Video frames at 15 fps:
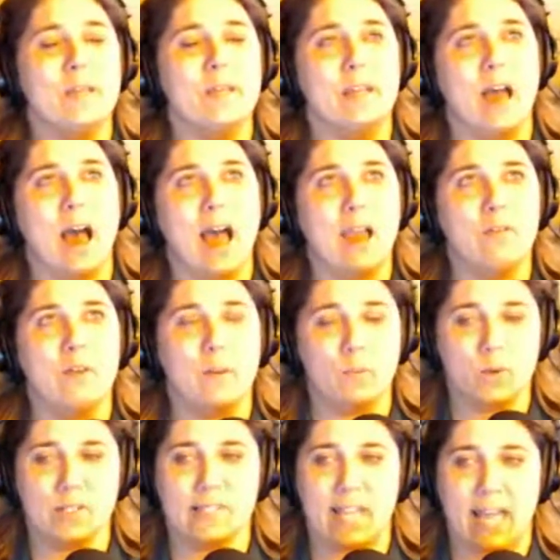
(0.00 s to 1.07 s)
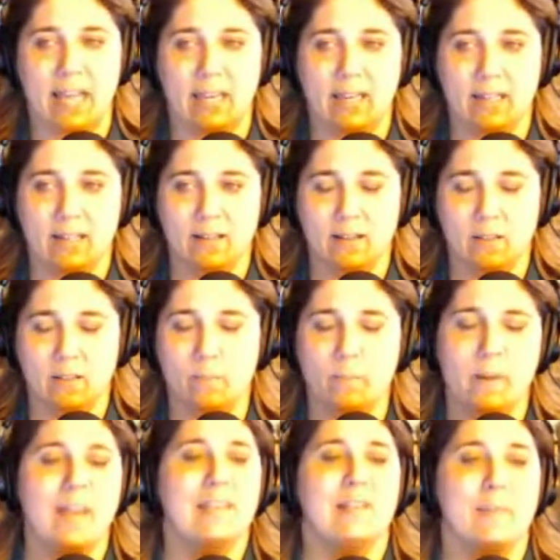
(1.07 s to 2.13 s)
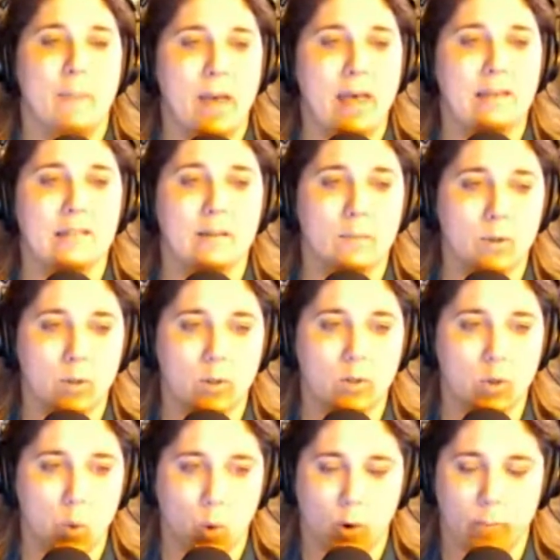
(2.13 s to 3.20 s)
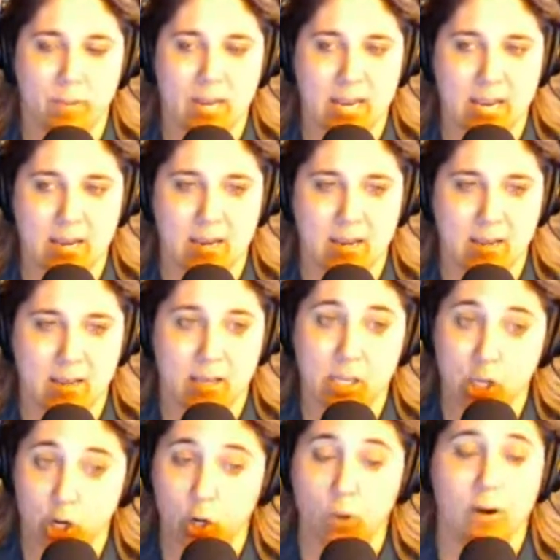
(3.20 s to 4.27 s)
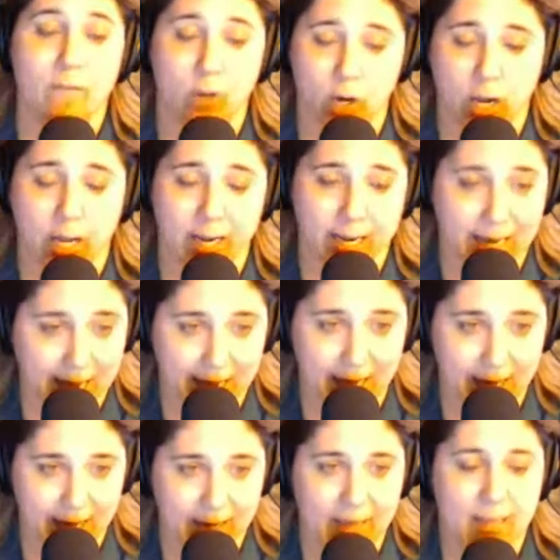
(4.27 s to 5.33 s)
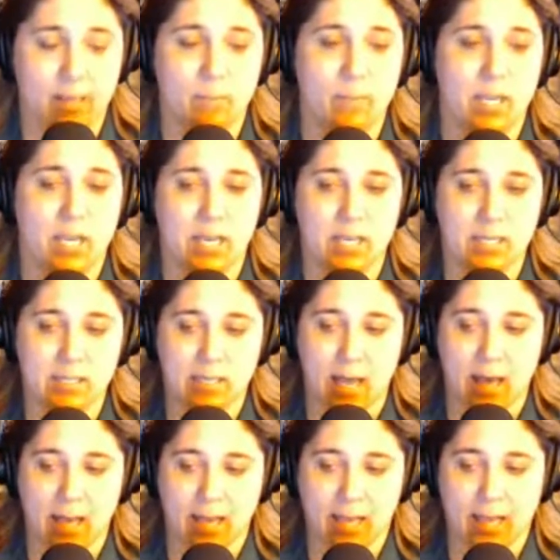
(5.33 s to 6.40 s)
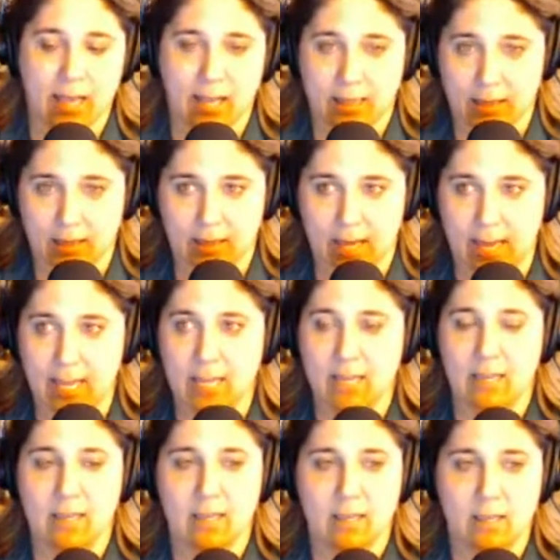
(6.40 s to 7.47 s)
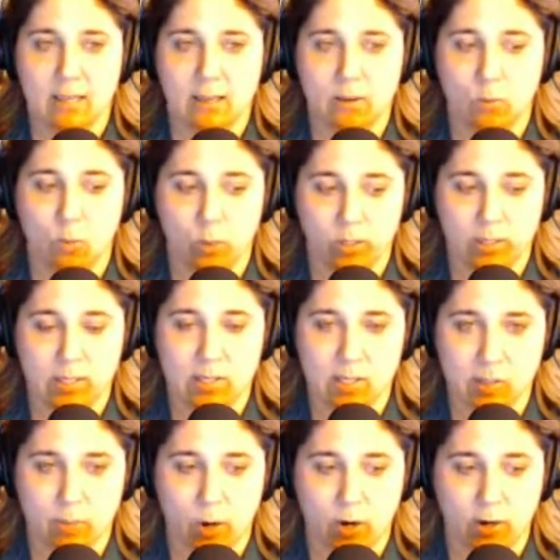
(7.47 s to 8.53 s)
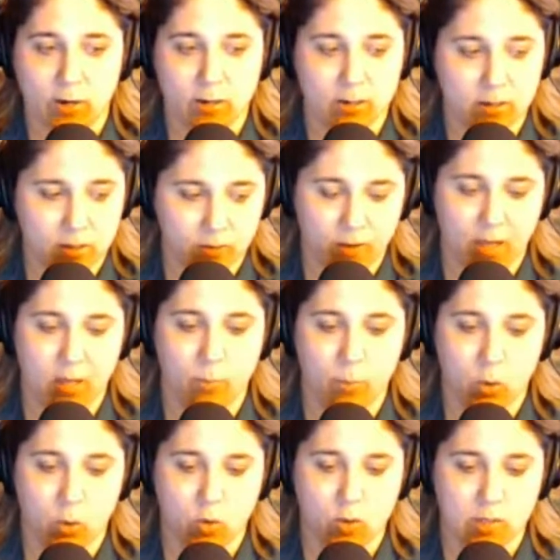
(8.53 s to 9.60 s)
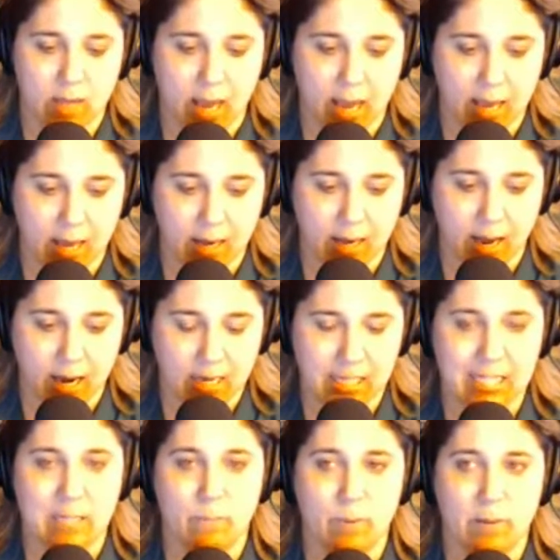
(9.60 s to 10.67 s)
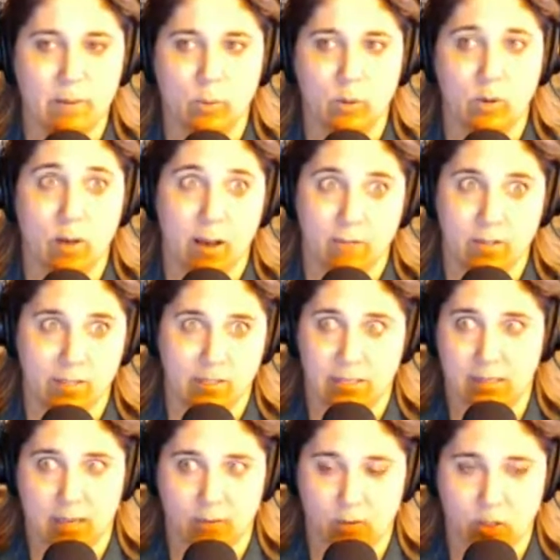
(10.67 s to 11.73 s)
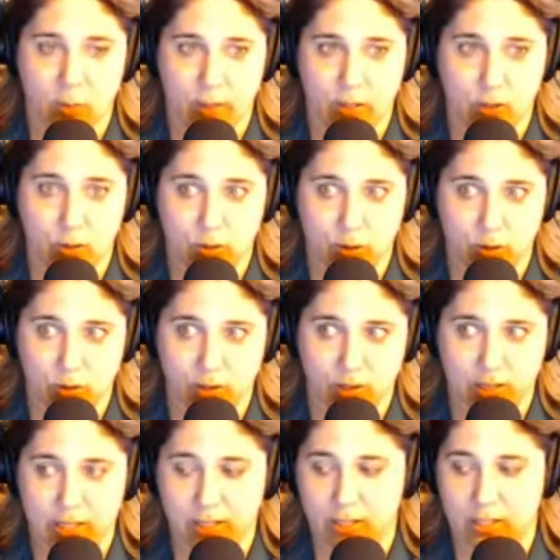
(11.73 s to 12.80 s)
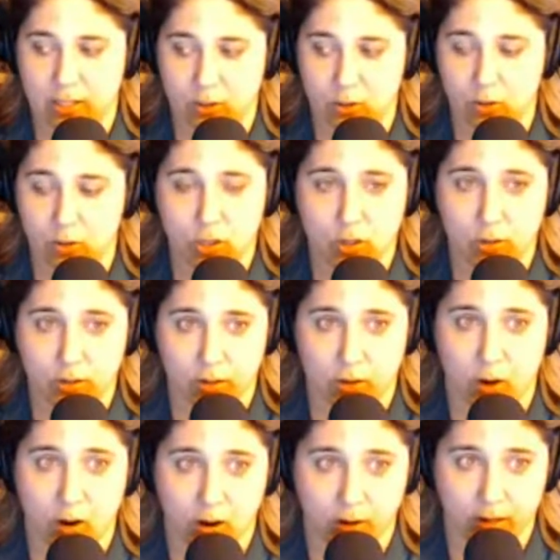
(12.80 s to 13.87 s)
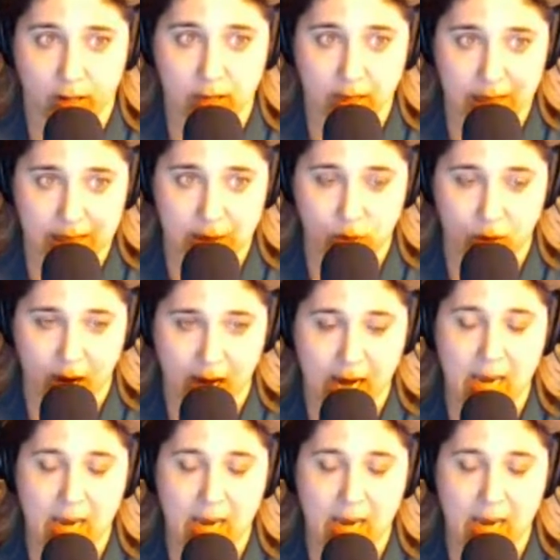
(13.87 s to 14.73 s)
I represent the best possible normie you're ever gonna get, because I like really smart developers and IT people. Obviously, having spent 2 years at the Daily Tech News Show, they're our audience, right?